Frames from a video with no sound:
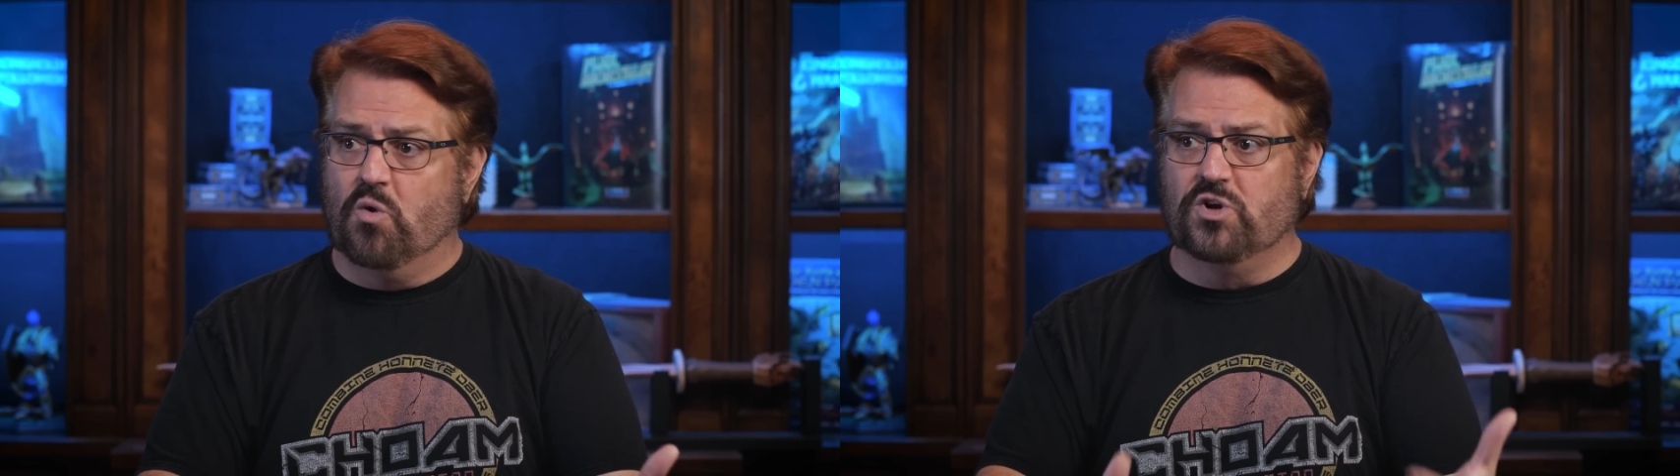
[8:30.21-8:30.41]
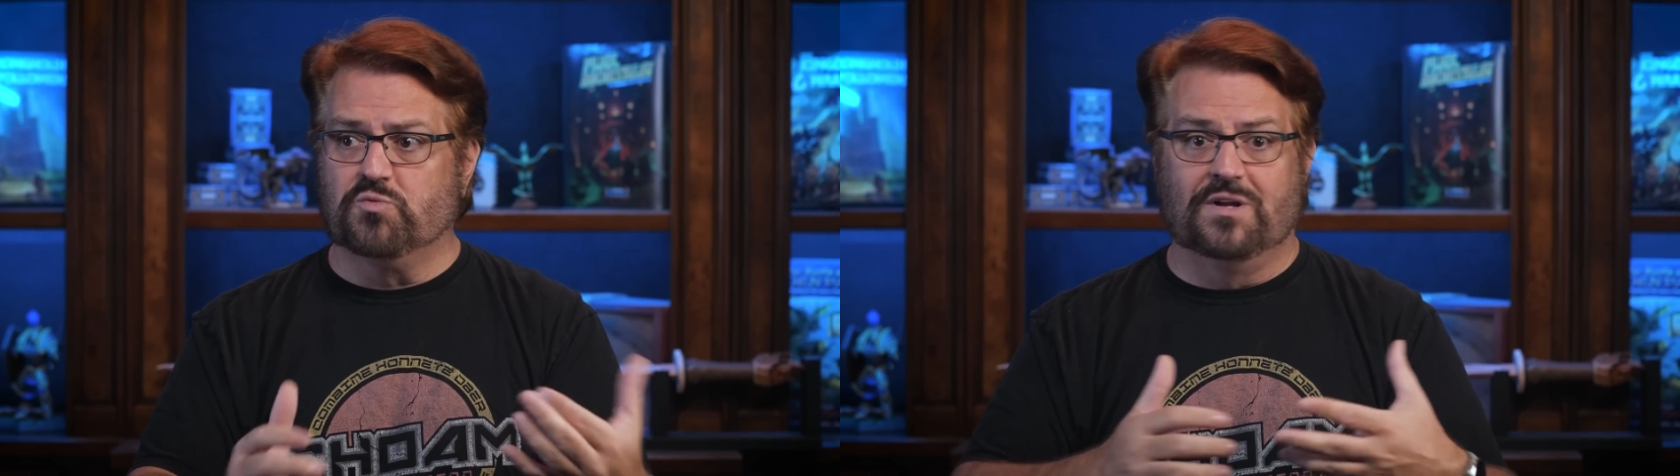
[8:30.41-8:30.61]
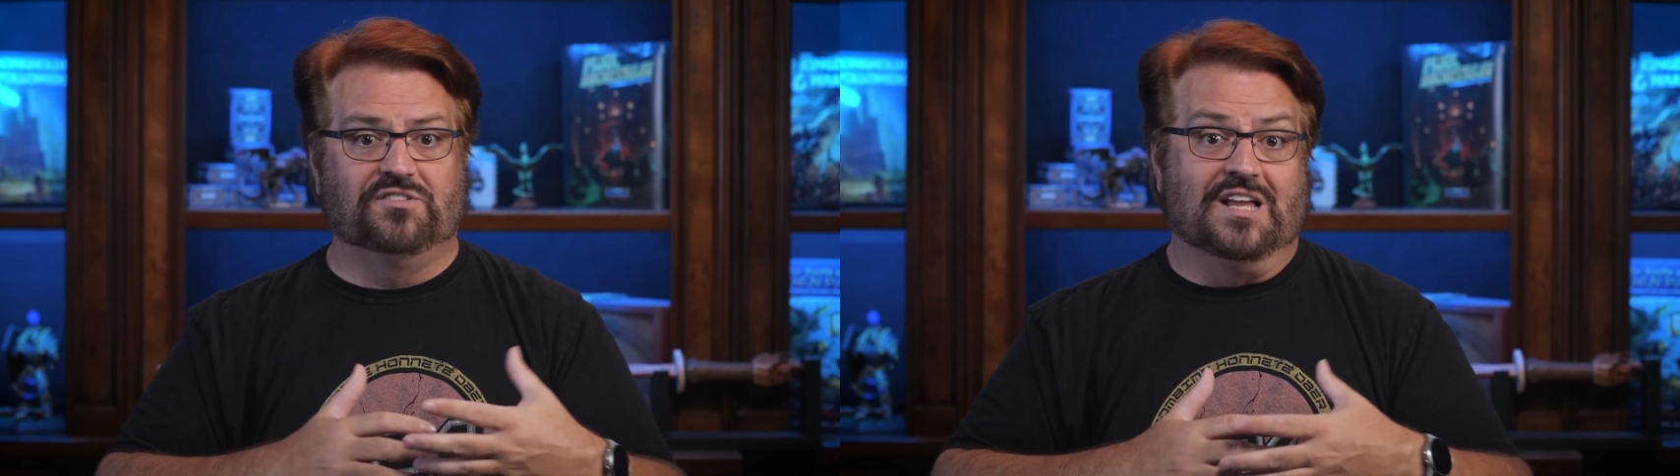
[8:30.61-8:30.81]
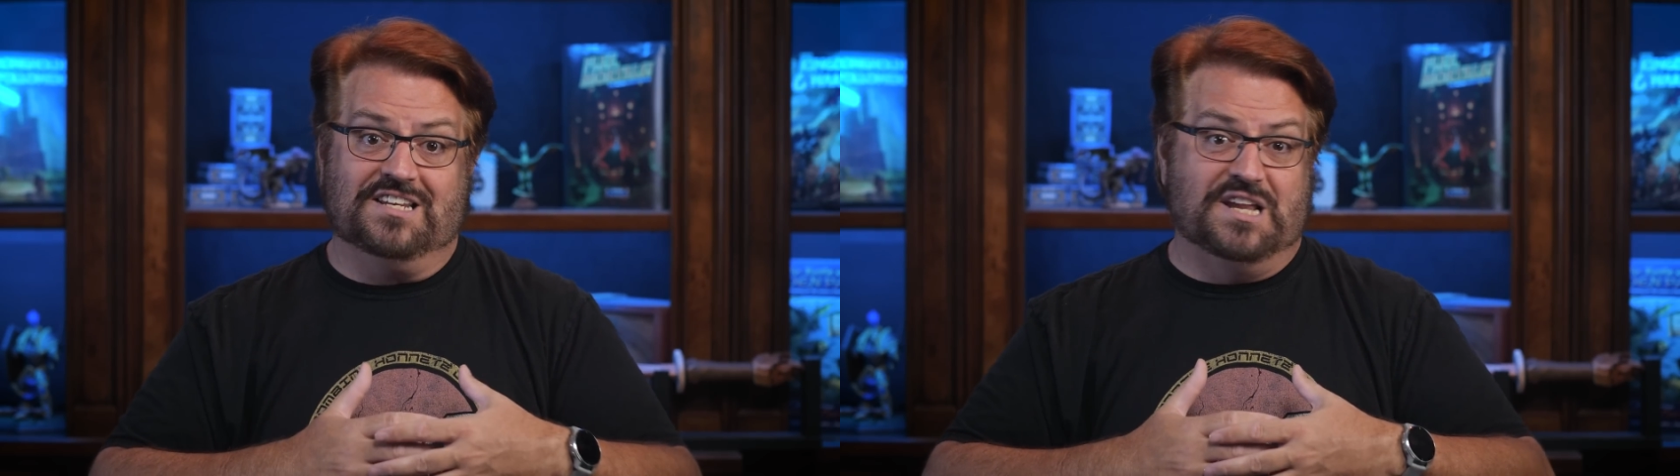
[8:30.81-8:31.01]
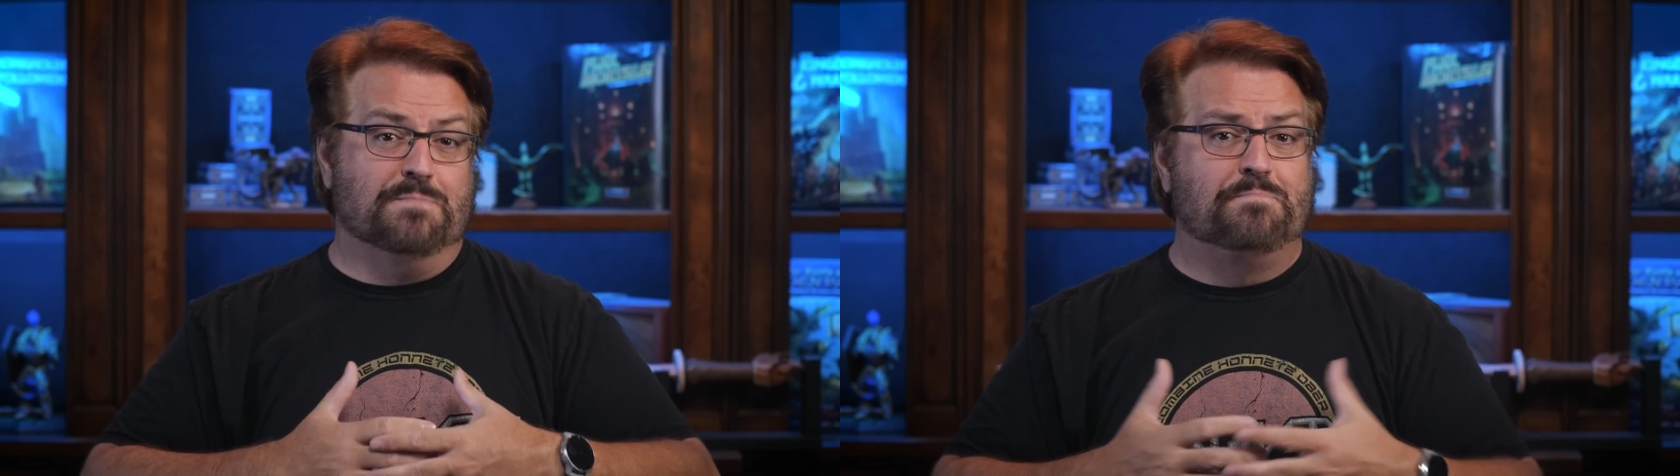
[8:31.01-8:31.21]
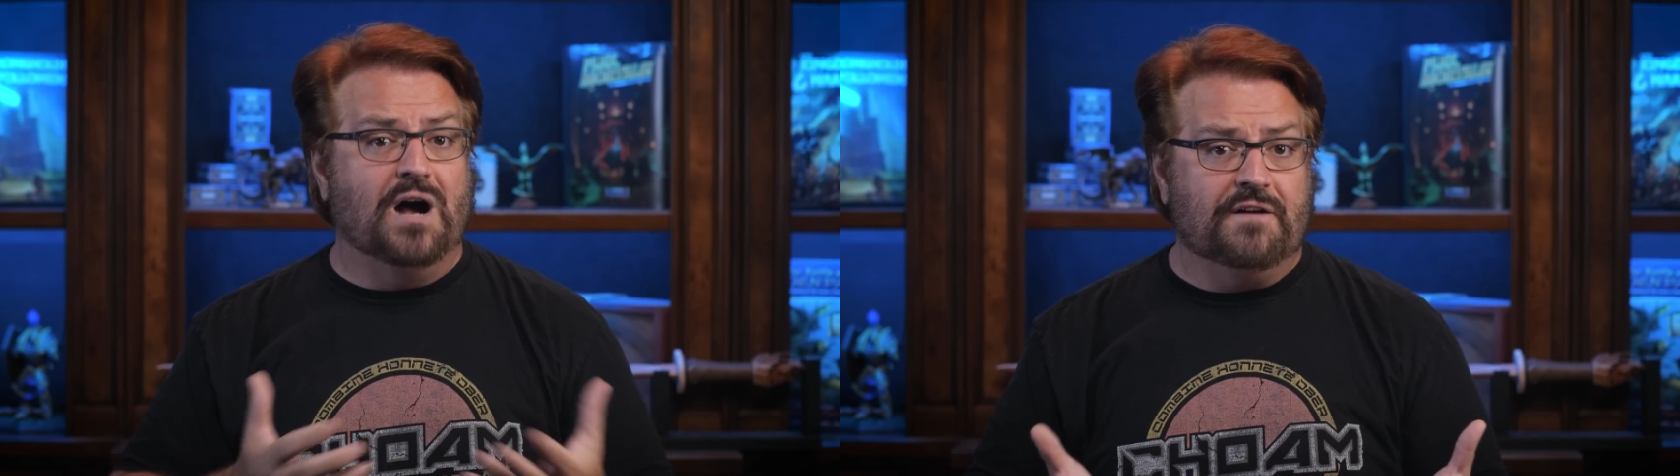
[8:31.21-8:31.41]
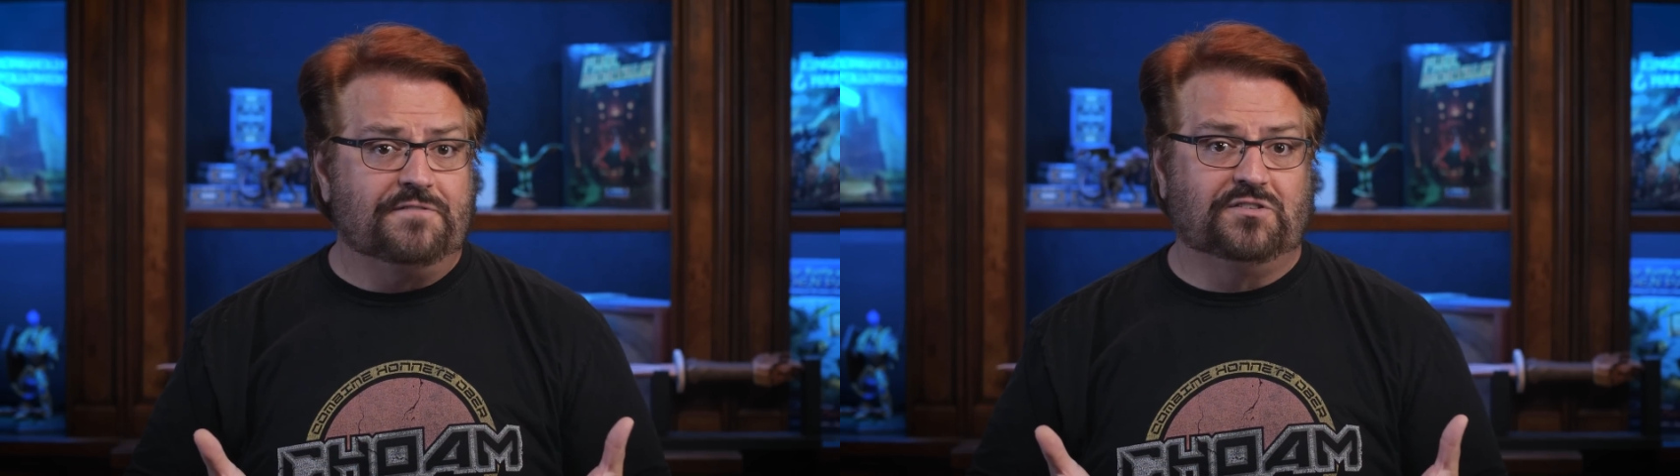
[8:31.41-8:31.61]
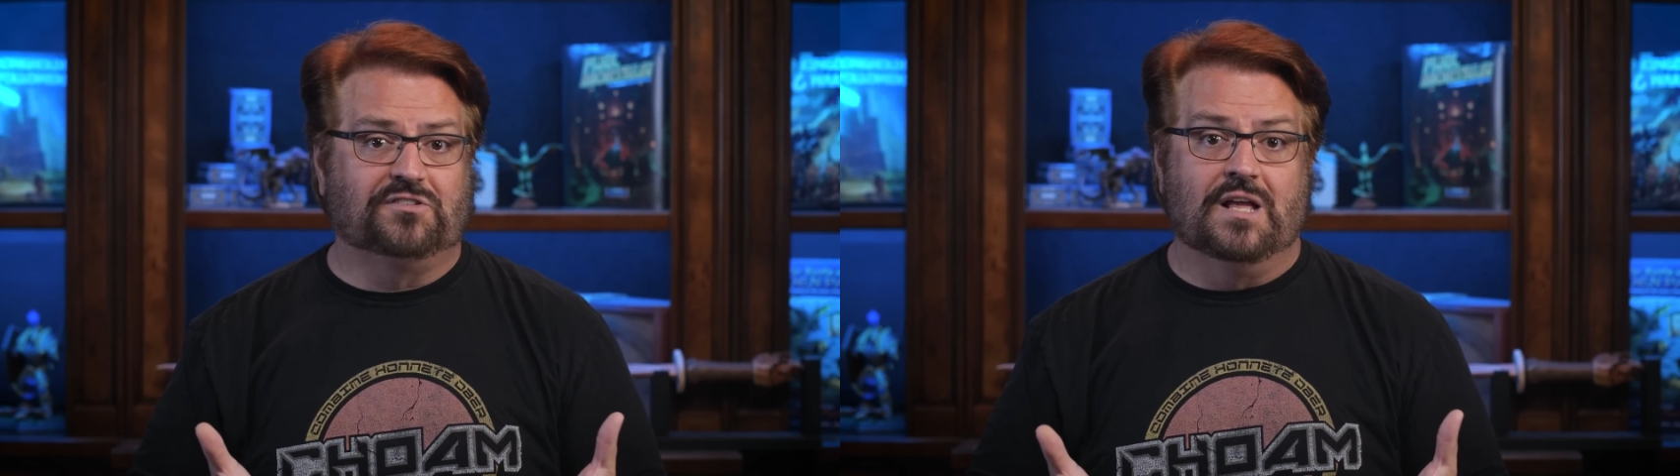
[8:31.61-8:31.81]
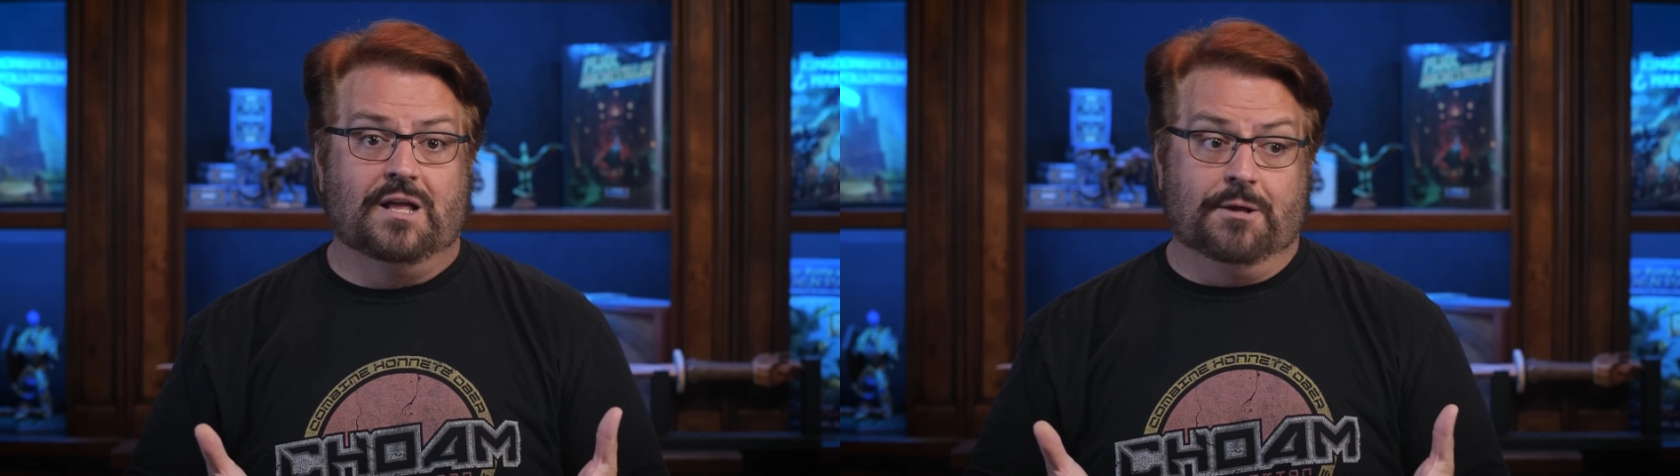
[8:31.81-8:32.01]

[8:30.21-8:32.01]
which ones need buffs.